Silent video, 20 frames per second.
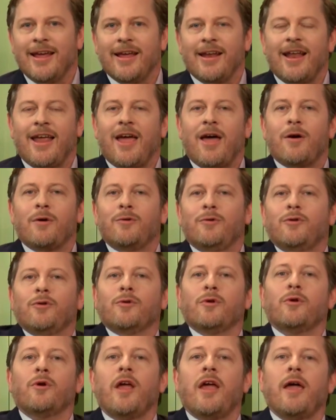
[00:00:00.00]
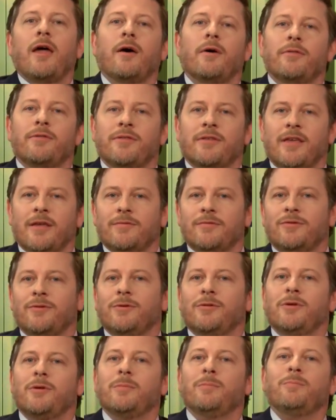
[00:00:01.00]
and how your health gives
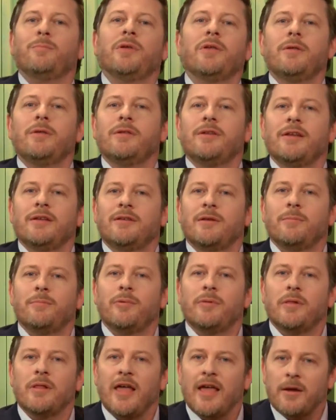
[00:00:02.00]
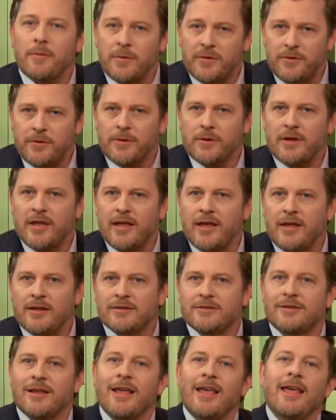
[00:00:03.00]
you the ability to play with your
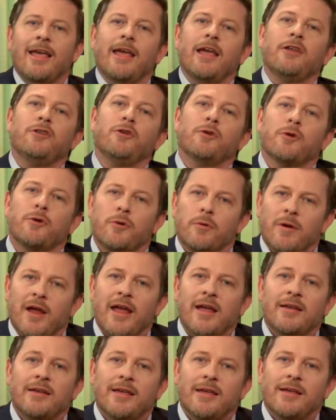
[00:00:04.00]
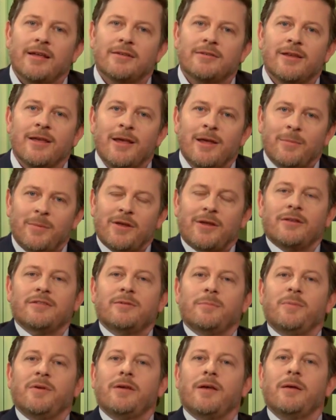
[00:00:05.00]
kids and your grandkids,
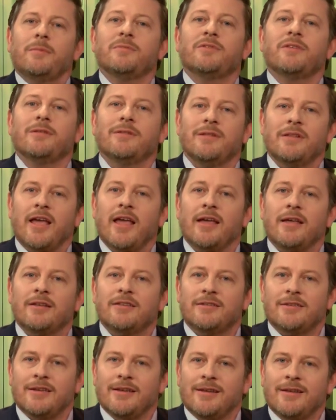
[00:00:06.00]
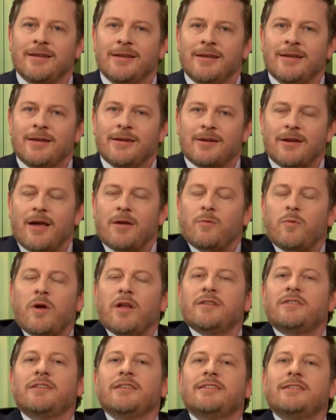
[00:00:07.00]
because it becomes a legacy. God
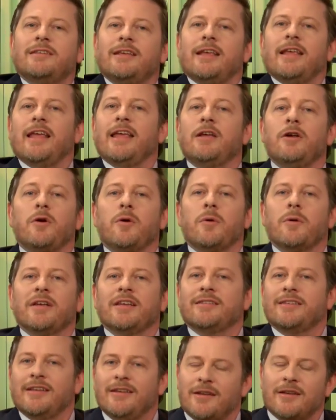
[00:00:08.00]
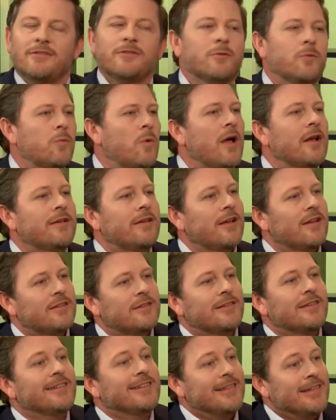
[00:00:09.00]
wants us to increase. He doesn't want
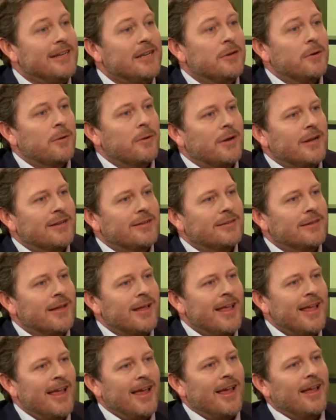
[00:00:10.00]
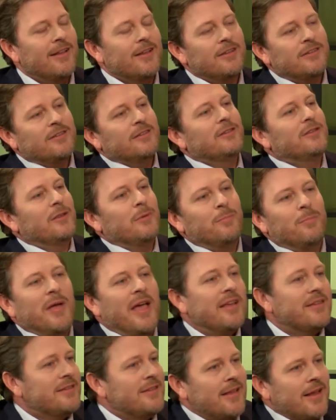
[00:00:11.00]
us to decrease. And this is the
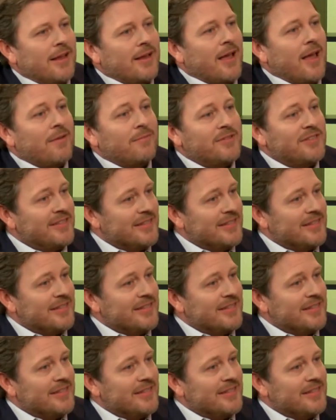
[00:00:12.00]
best thing I've